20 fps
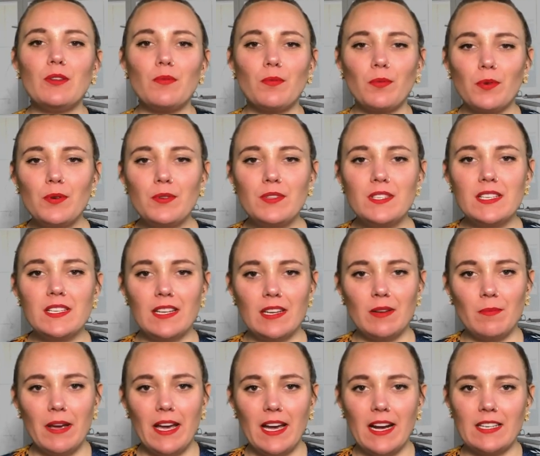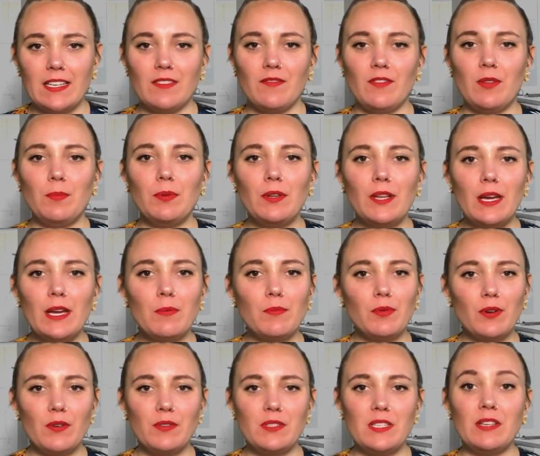the roots and impact of the plant
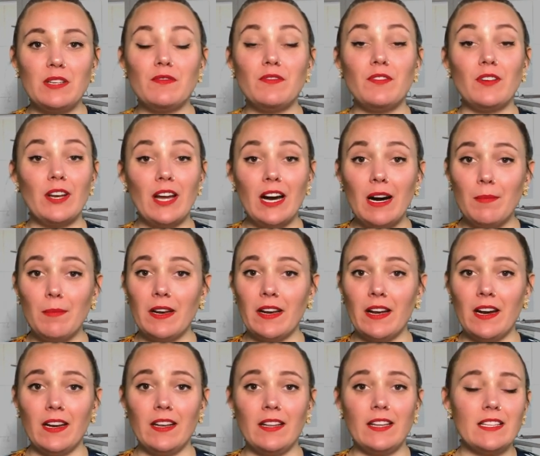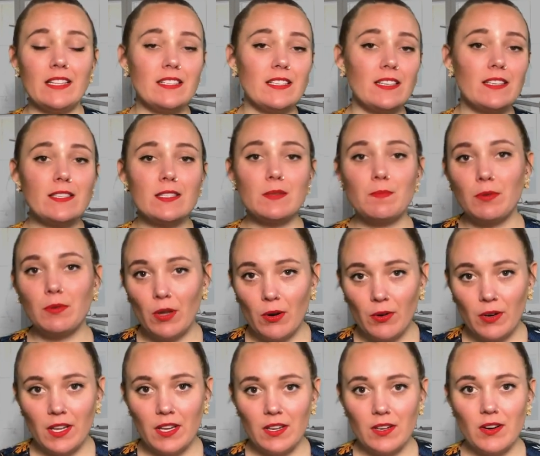protein phenomenon that's
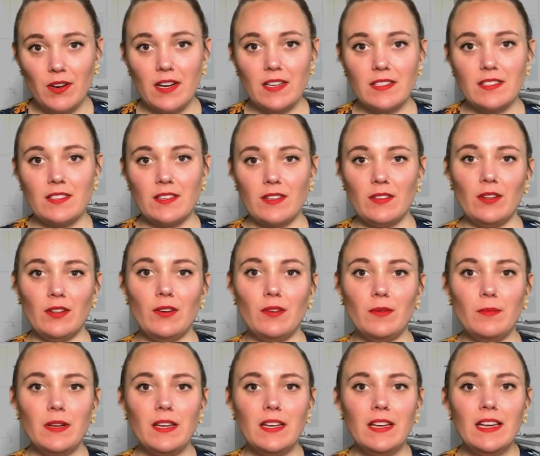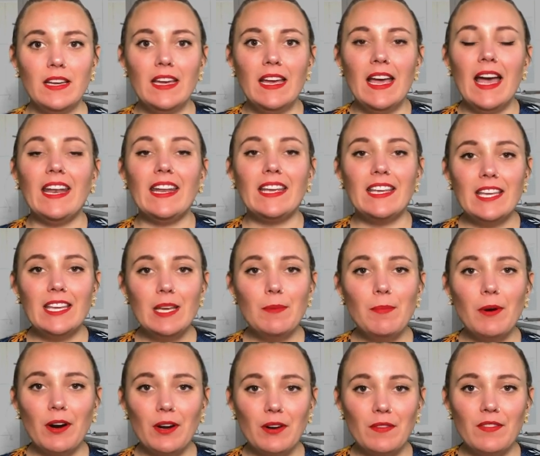exploding across the globe. And a key
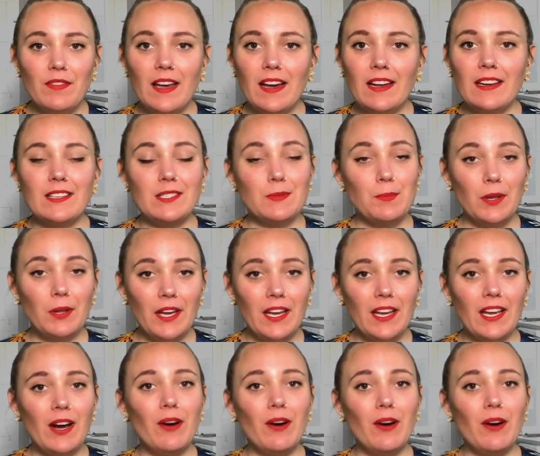part of that is playing